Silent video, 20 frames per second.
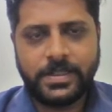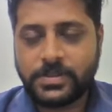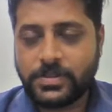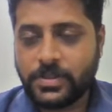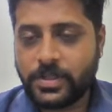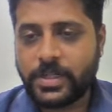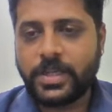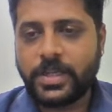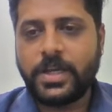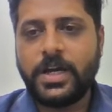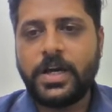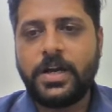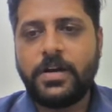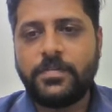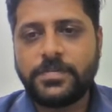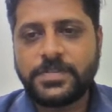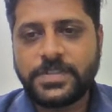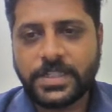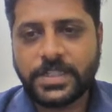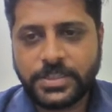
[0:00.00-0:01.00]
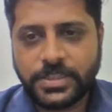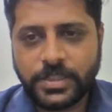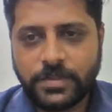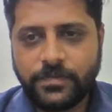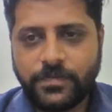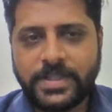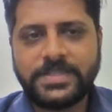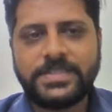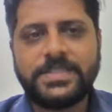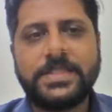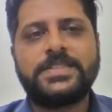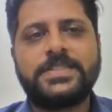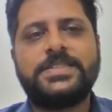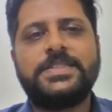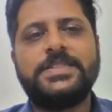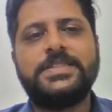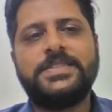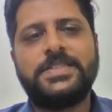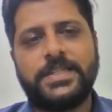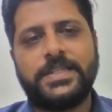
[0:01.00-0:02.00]
section
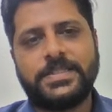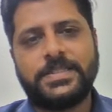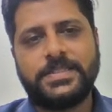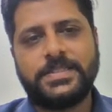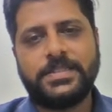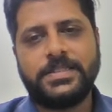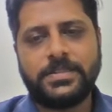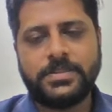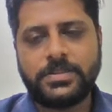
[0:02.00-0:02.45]
166.